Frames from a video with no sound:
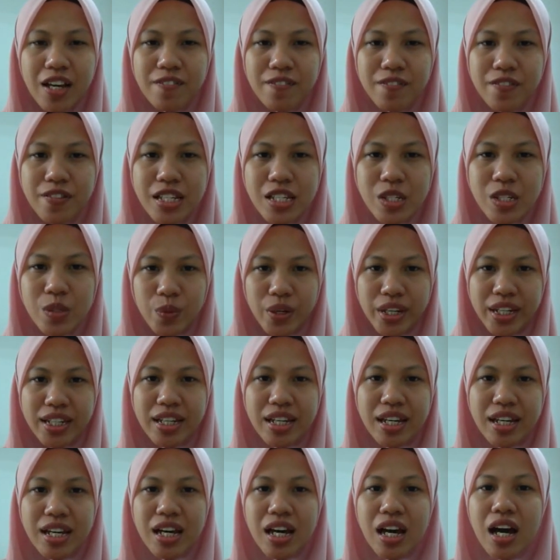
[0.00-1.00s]
First one,
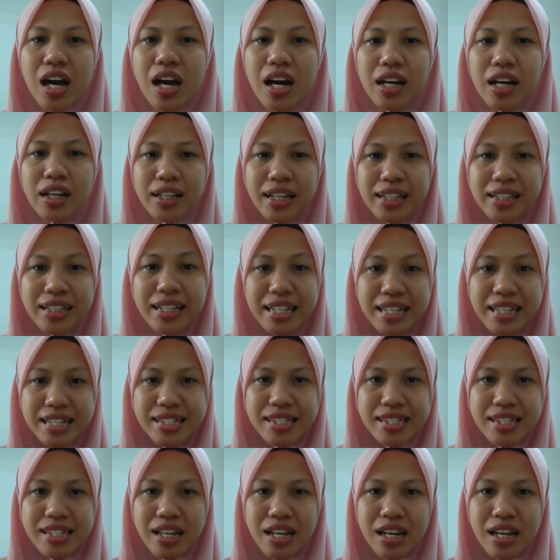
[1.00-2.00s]

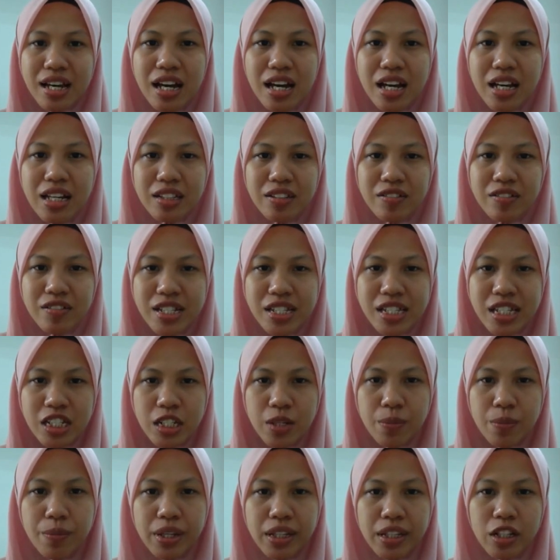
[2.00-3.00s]
catalysts.
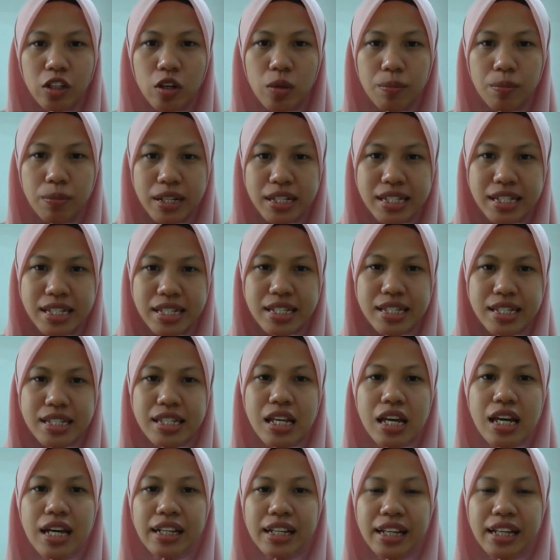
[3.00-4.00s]
Transition metal complexes
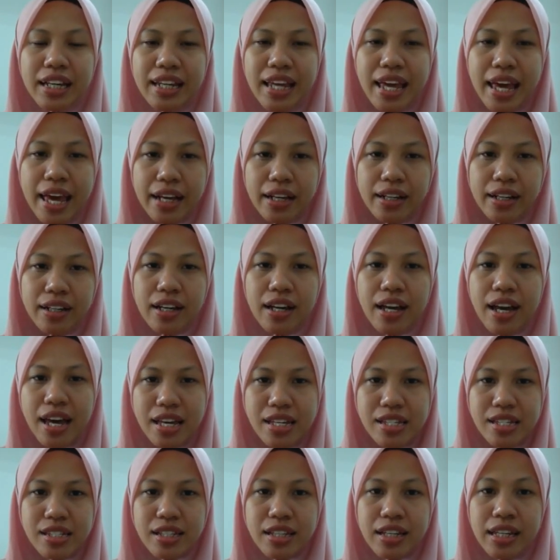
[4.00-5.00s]
can act
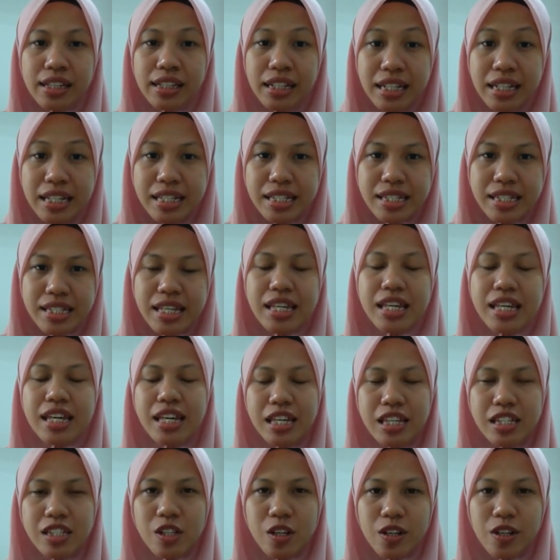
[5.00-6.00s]
as catalysts
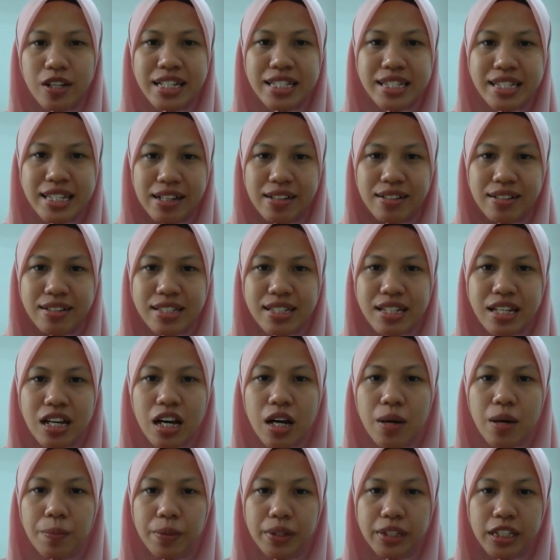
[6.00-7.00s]
in solar cells,
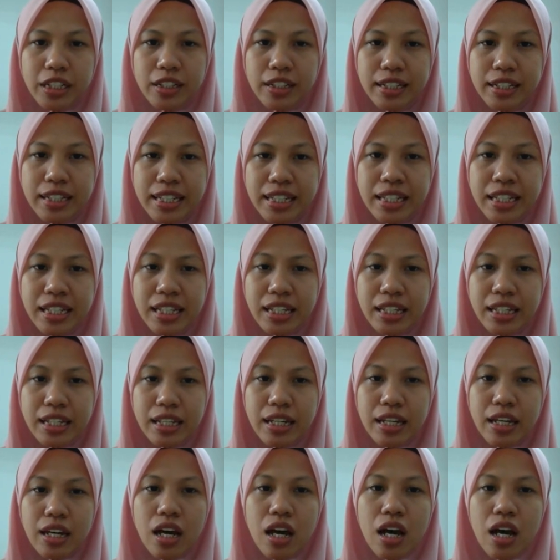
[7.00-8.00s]
particularly
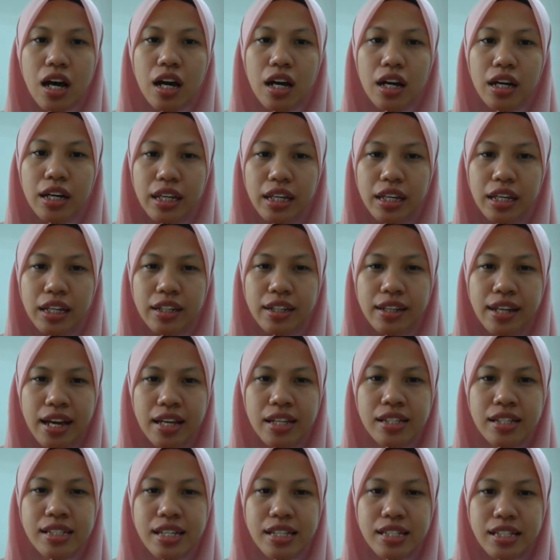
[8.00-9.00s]
in
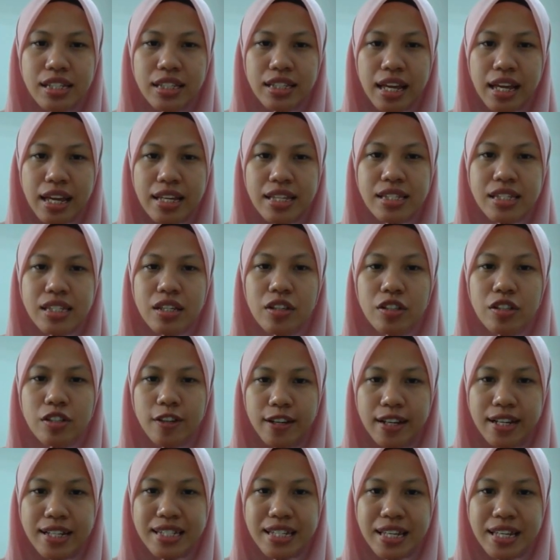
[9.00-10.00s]
dye-sensitized
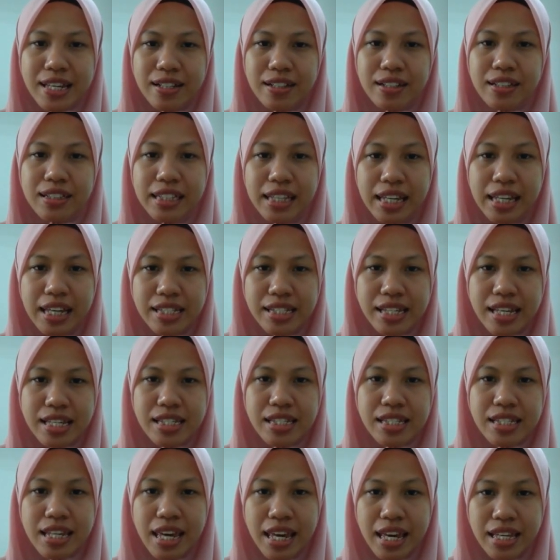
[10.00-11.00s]
solar cell
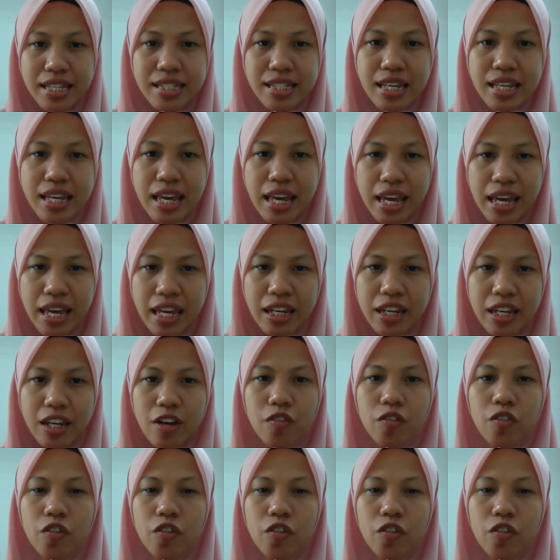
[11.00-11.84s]
and